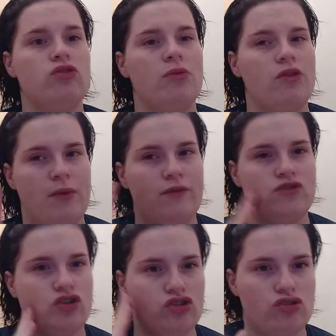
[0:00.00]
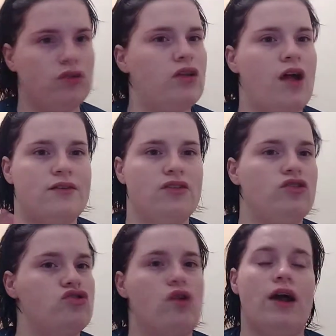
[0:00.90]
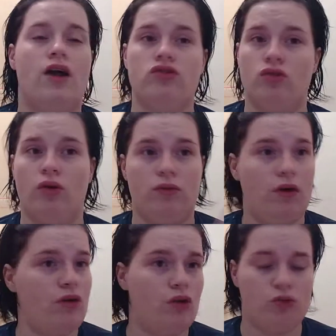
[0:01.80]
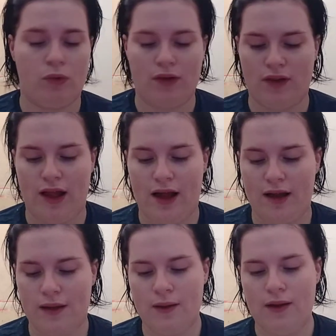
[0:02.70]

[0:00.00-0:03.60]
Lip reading: Some of them I've just starting to try out, so God knows what it's like.